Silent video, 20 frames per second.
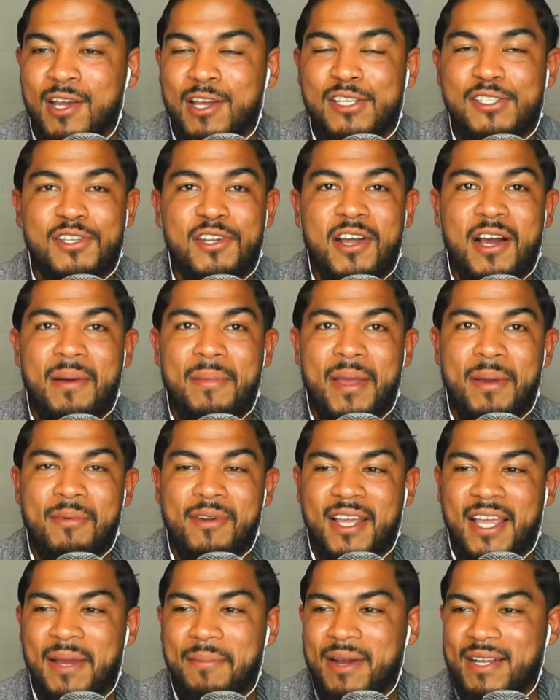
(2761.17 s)
So now I'm able
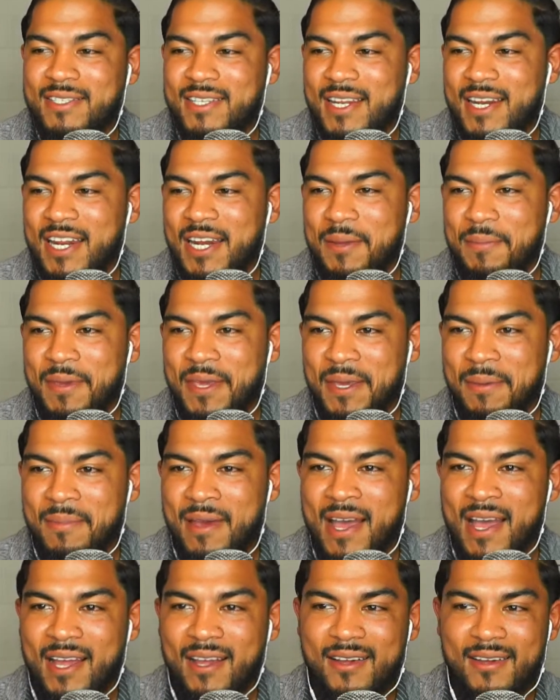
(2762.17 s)
to get my 1080p
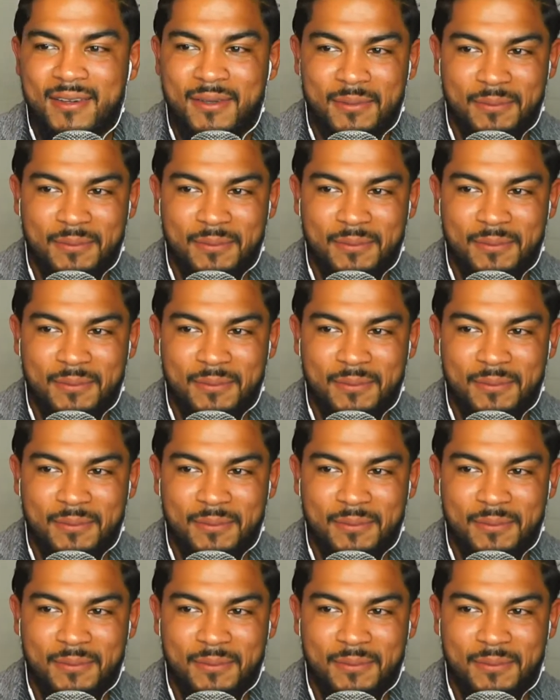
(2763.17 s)
back.